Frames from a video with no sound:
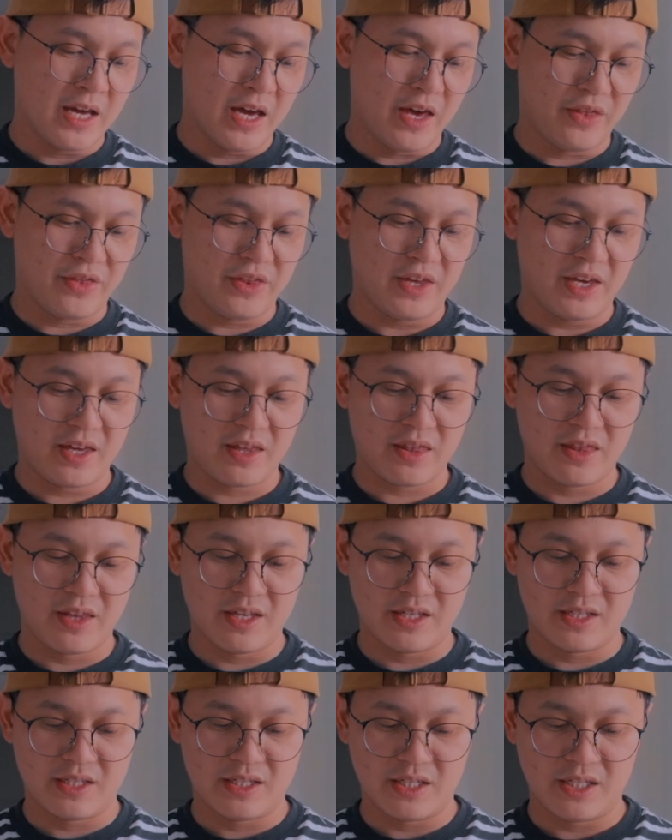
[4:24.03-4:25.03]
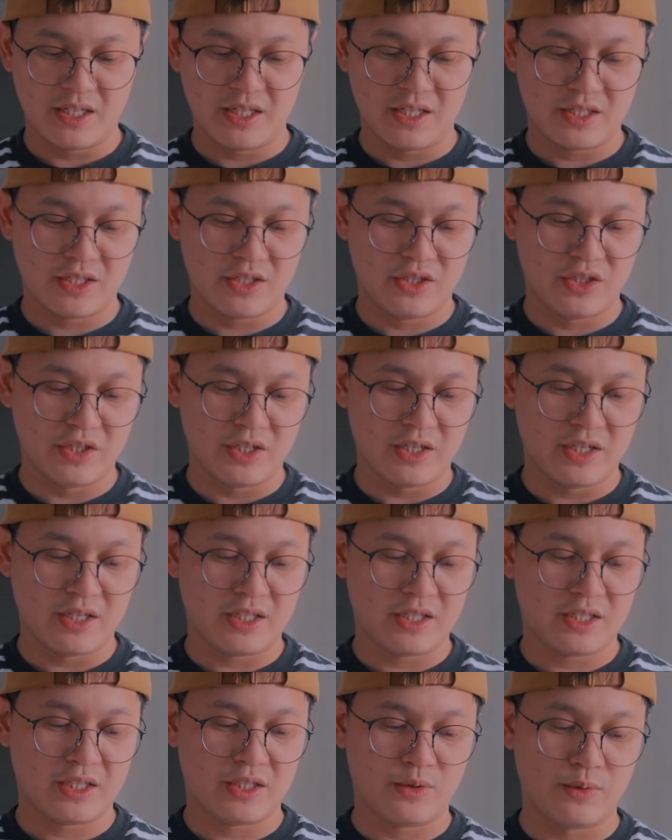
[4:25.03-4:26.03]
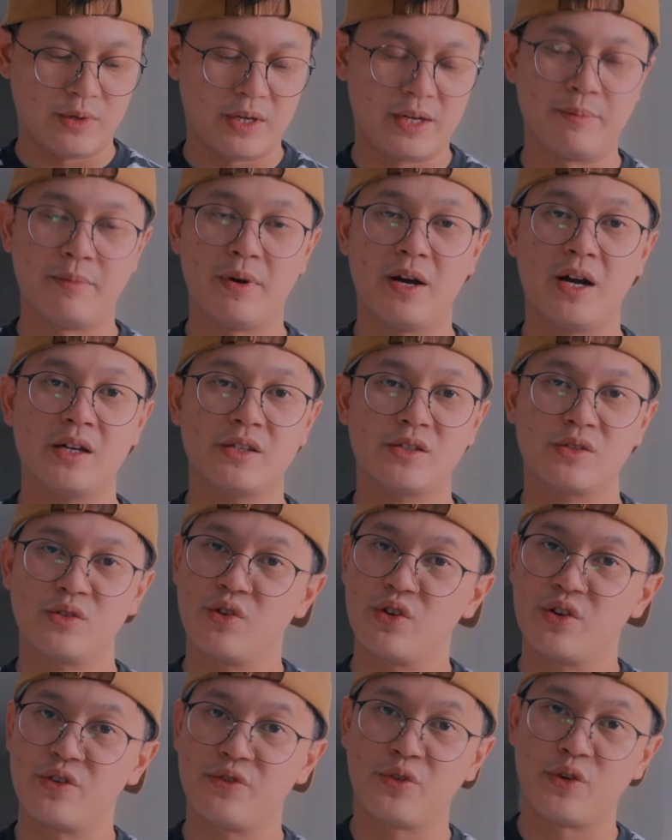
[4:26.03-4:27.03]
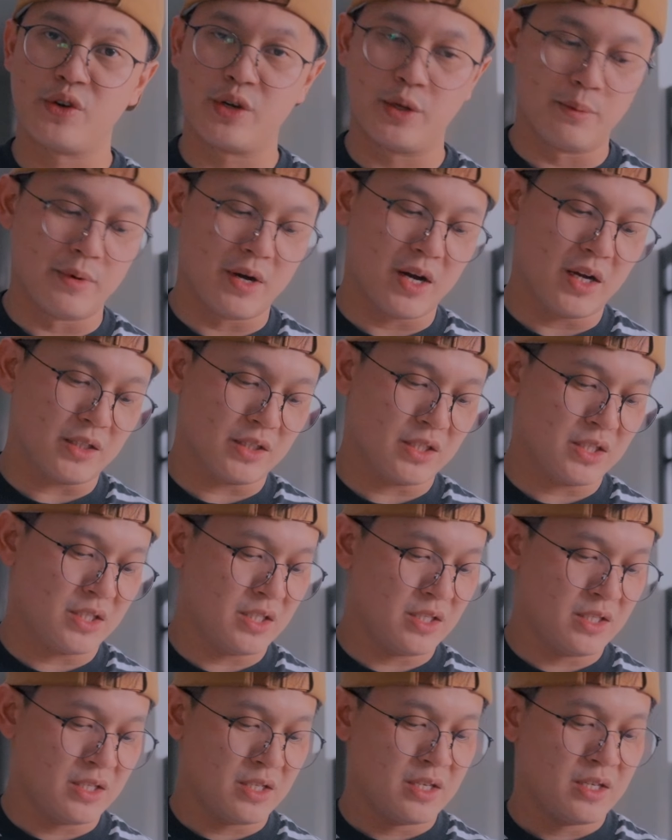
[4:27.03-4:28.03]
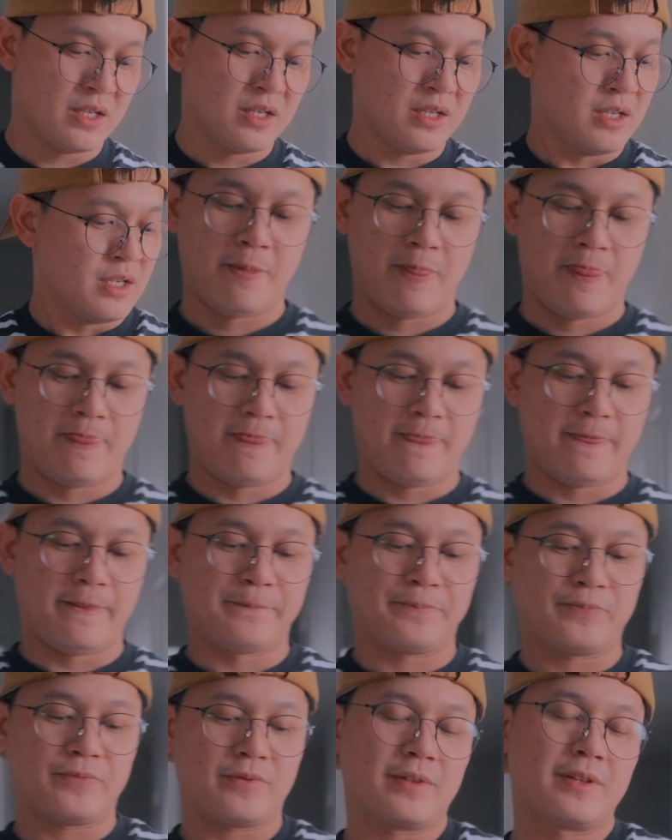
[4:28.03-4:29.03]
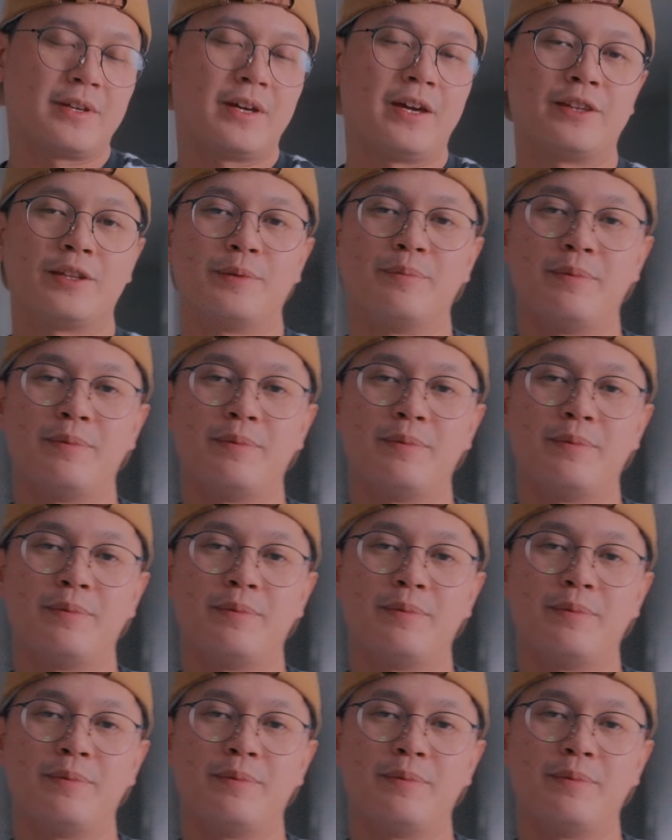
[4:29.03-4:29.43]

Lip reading: I think this is just 20 bucks or 40 bucks. And the